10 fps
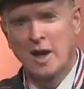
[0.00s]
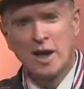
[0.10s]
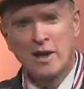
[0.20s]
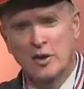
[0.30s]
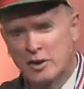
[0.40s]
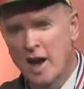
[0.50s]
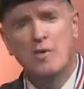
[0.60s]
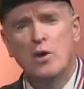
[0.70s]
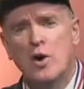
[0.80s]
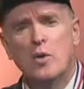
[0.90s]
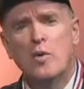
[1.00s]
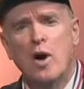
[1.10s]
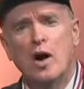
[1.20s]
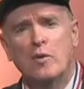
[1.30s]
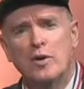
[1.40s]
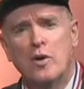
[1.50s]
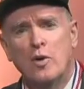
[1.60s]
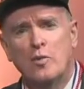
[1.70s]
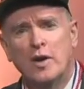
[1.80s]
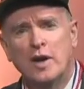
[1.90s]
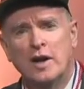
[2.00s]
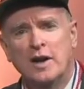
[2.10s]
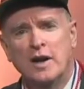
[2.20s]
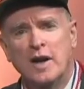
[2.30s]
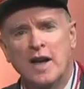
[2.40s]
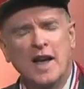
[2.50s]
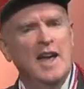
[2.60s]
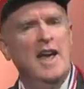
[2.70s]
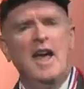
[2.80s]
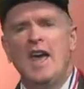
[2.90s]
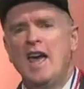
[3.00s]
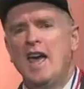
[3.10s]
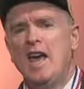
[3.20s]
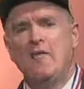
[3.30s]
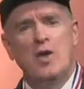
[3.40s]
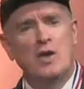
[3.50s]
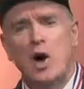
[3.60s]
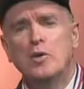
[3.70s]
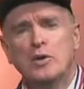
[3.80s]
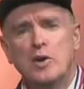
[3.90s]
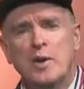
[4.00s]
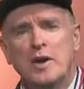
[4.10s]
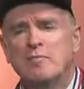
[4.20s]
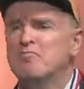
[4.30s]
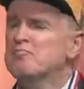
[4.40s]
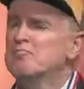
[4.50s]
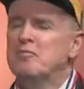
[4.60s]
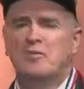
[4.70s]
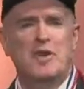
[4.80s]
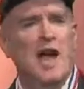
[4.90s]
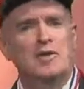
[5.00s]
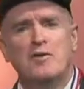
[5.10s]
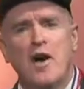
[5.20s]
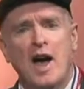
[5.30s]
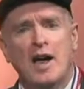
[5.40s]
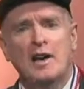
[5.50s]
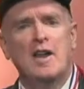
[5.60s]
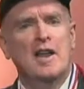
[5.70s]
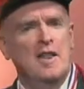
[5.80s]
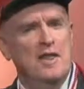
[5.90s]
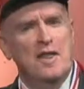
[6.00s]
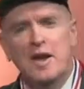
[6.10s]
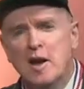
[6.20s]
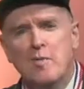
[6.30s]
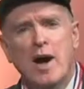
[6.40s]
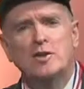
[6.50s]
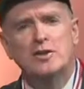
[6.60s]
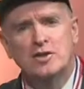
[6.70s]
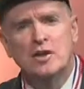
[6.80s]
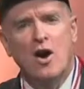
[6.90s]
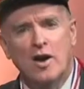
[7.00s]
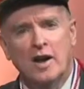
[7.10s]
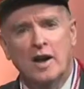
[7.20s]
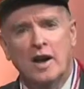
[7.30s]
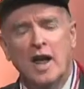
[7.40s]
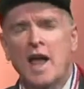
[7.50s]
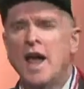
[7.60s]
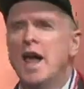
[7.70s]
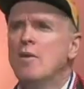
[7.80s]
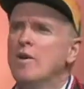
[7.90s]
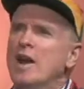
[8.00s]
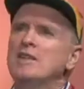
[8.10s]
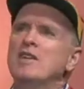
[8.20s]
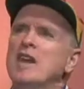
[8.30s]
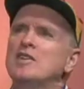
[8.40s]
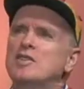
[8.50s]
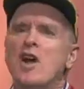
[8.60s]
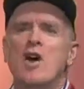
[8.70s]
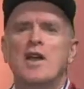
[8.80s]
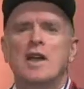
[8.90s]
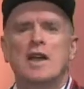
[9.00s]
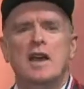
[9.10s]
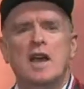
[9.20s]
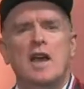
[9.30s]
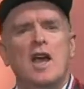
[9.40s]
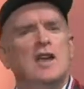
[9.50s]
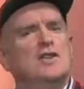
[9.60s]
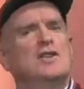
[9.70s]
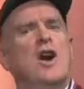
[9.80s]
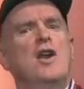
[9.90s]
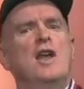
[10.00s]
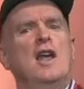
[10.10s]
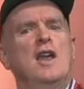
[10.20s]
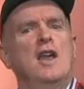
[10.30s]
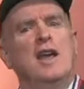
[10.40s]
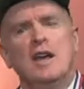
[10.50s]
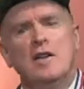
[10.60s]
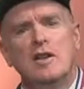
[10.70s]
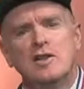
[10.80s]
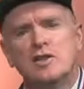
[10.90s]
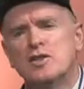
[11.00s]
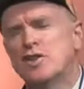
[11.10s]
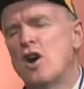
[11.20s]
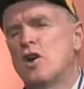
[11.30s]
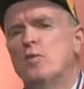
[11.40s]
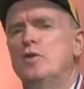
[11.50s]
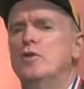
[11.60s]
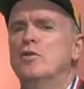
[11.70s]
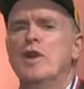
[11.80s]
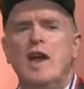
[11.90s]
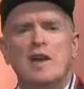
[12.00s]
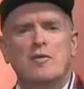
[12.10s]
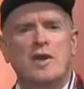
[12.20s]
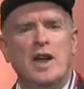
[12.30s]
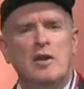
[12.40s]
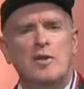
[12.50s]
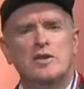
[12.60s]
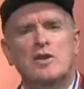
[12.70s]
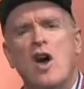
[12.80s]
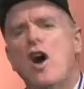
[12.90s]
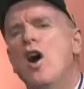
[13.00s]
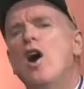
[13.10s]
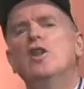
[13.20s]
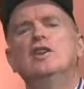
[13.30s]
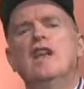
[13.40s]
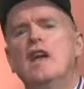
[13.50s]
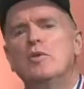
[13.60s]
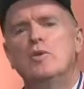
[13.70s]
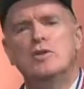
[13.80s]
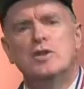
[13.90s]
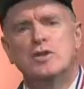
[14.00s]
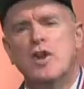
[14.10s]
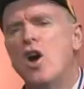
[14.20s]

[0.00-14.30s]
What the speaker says: You'll never go wrong with home reading. If you don't do it, that's fine. Think about starting it. And when I say starting it, start it in English, start it with your native language. All languages